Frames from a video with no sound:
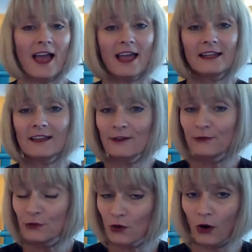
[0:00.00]
And
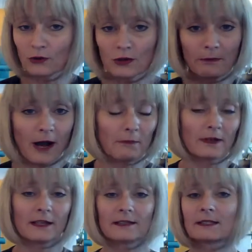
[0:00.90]
if you go to
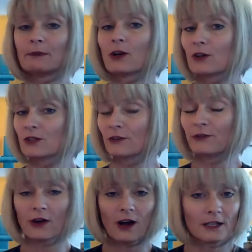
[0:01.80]
Publix because you
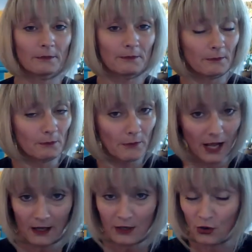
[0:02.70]
forgot
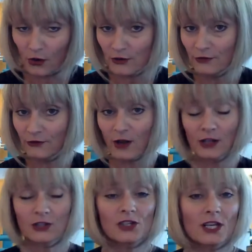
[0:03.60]
milk or you
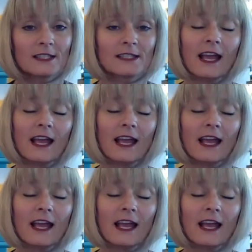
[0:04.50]
forgot cheese,